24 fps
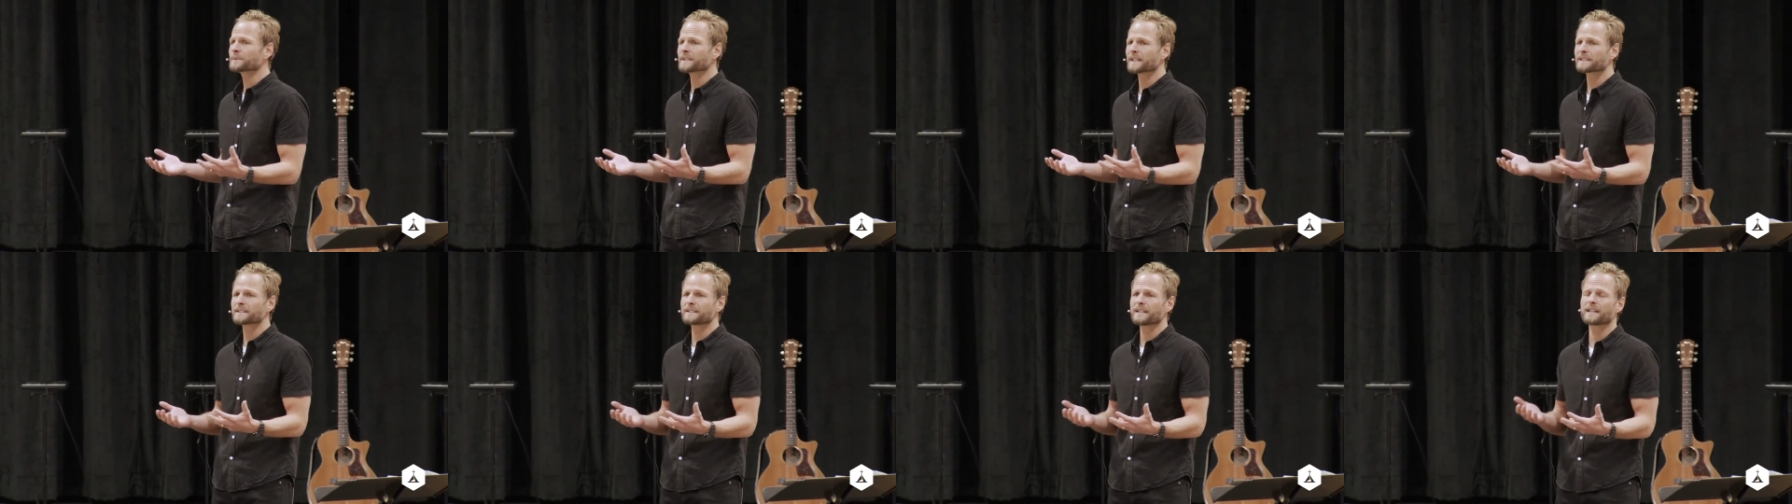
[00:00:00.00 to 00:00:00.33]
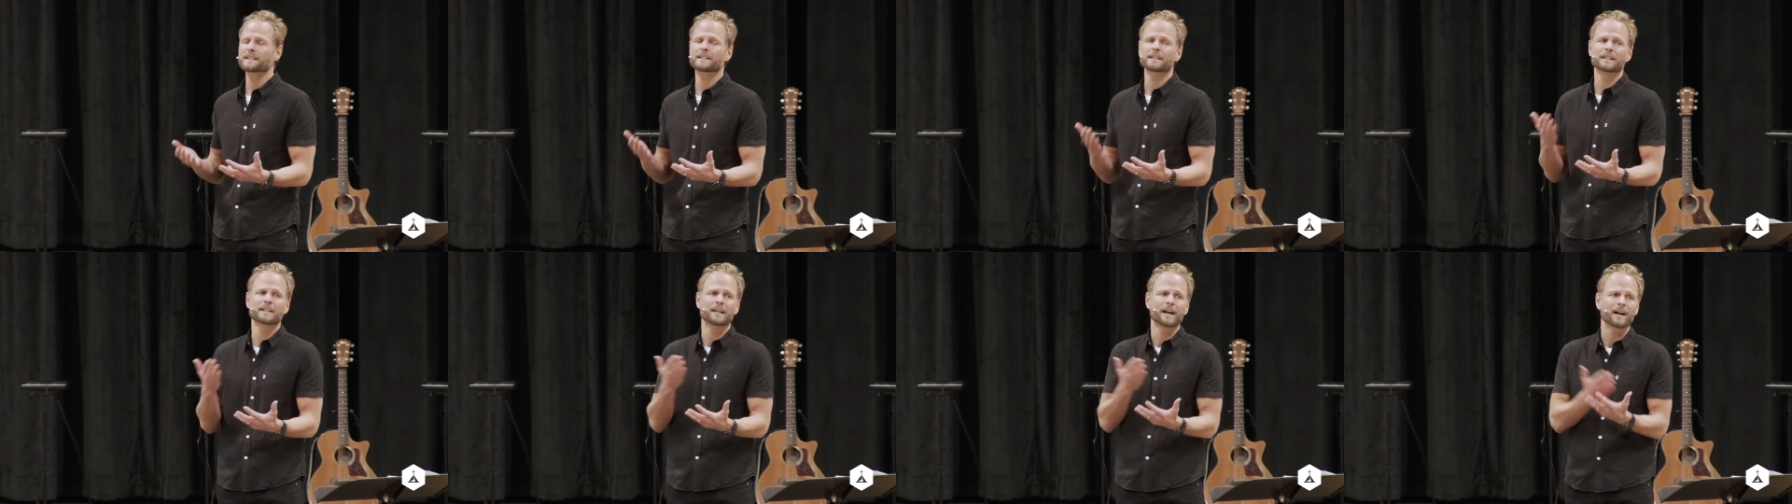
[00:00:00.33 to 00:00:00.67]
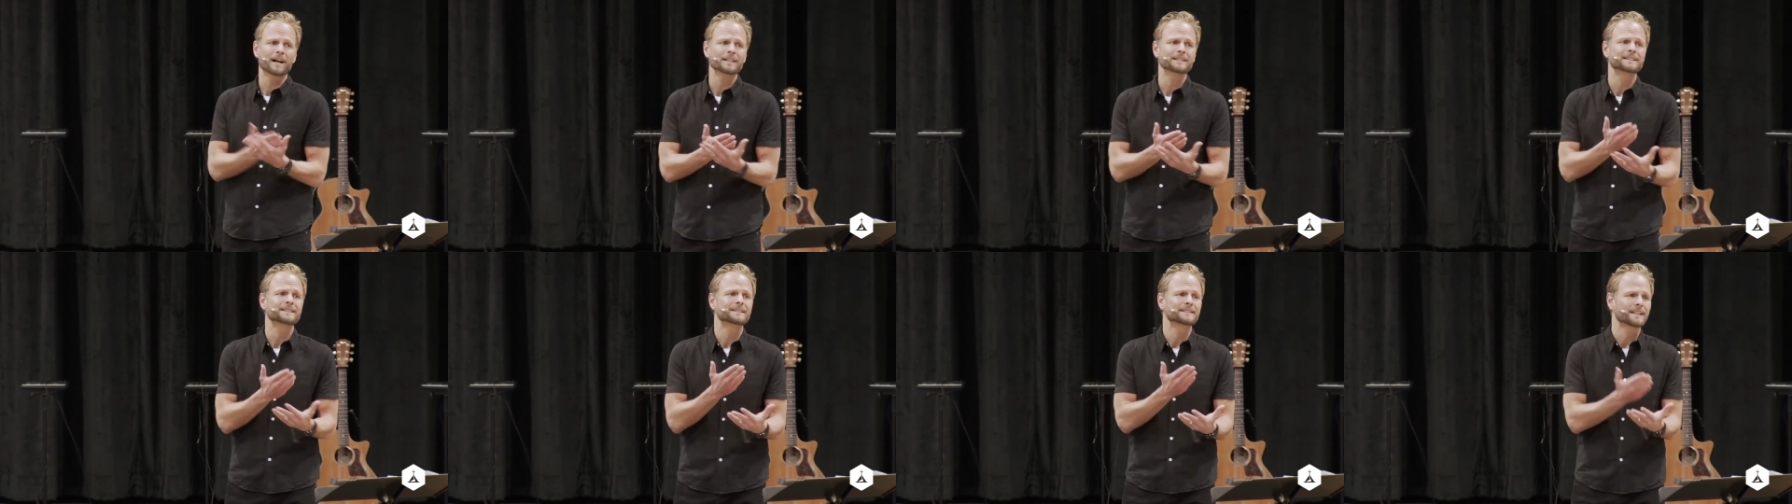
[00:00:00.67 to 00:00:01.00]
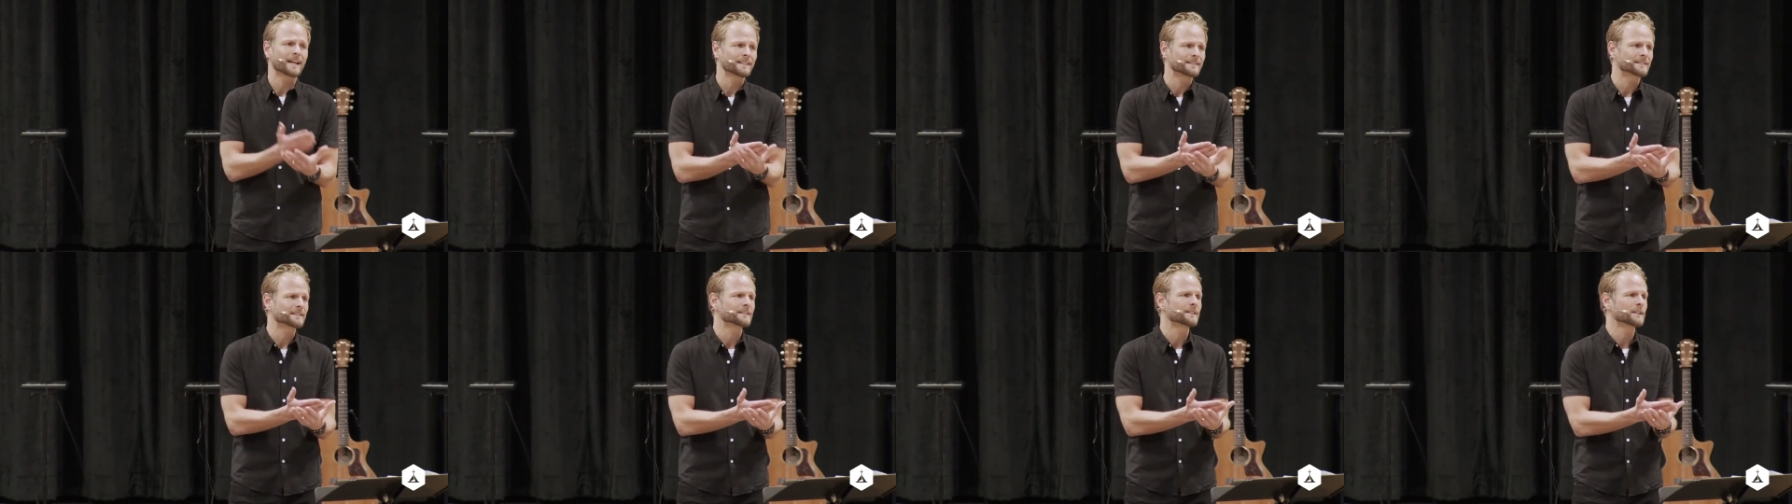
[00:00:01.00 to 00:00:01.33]
68 that God
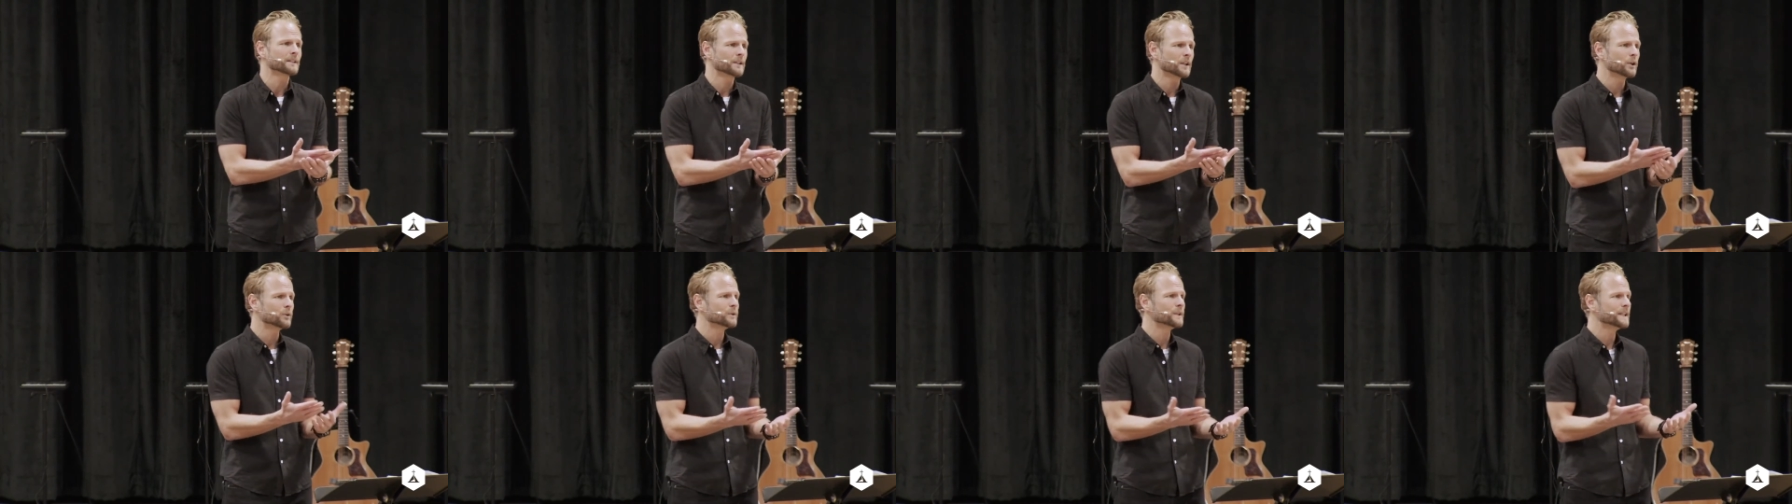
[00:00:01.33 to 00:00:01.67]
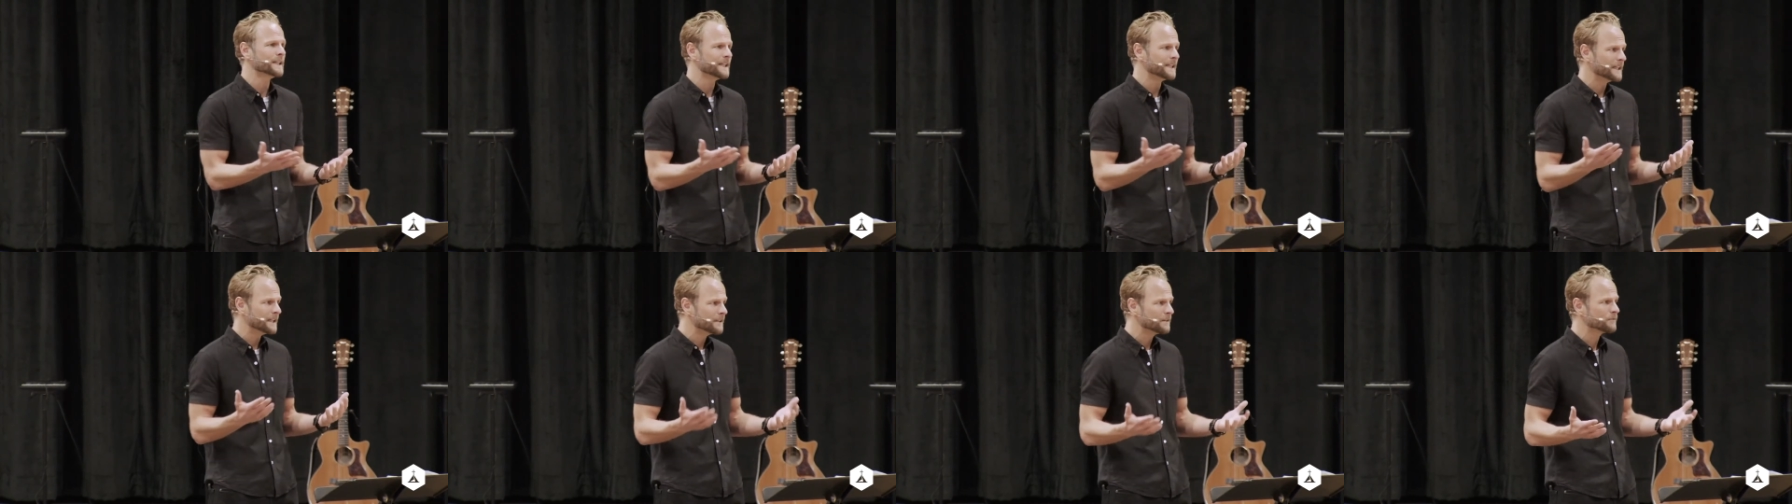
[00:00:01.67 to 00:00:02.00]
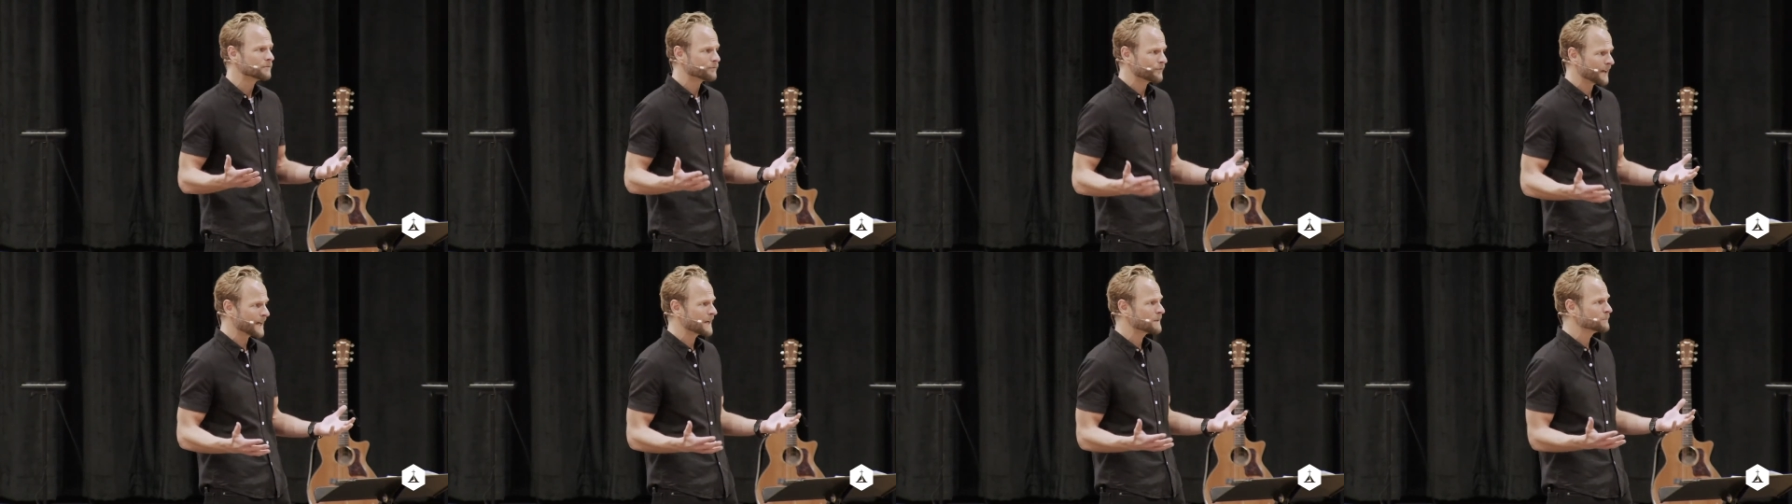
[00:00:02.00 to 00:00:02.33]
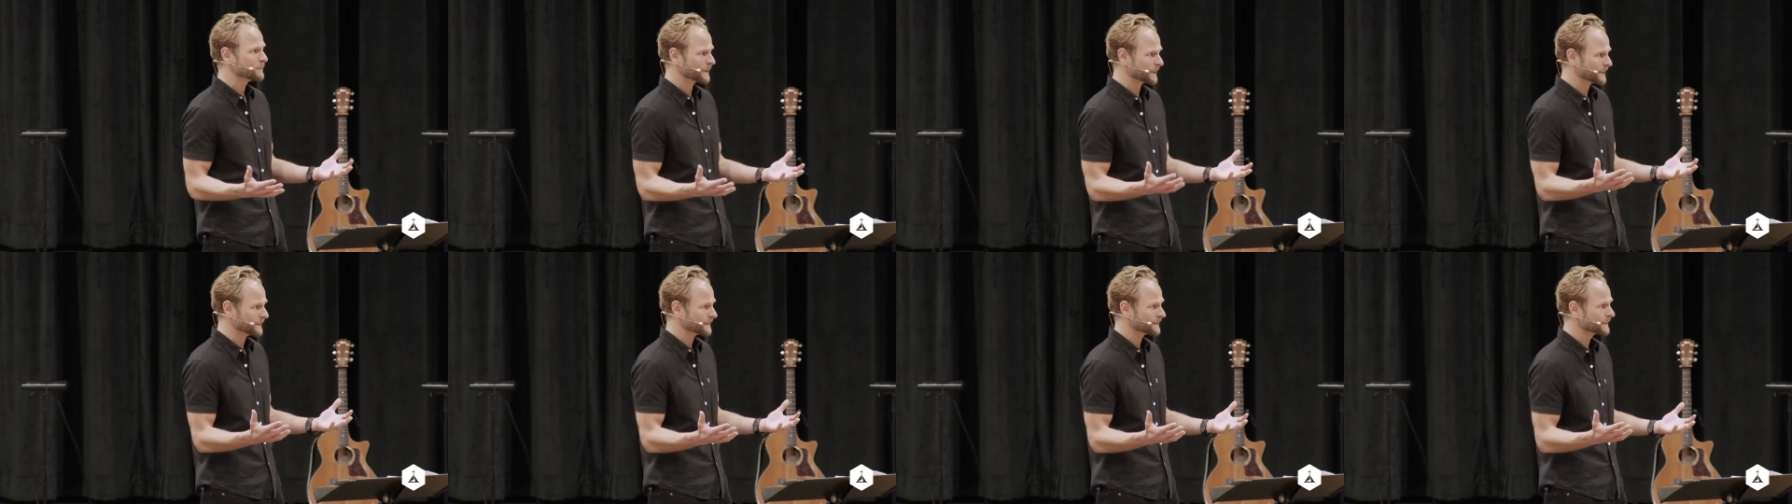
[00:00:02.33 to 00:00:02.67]
sets the lonely in
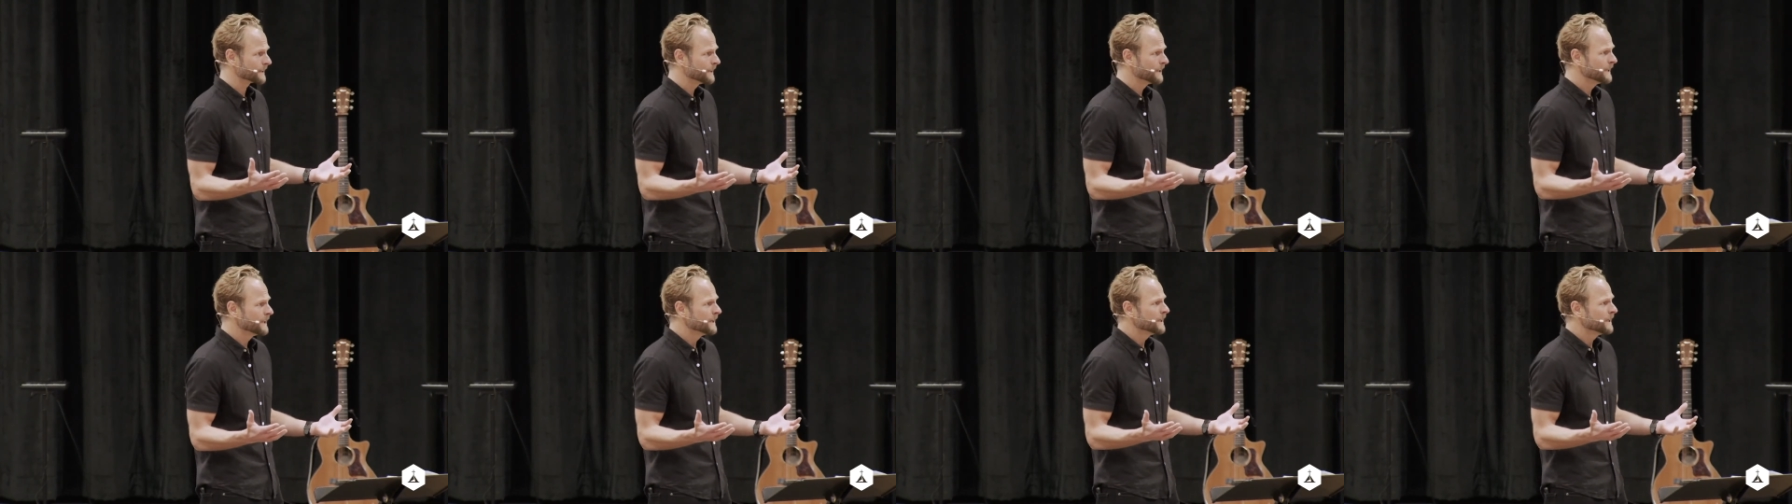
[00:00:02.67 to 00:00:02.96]
families.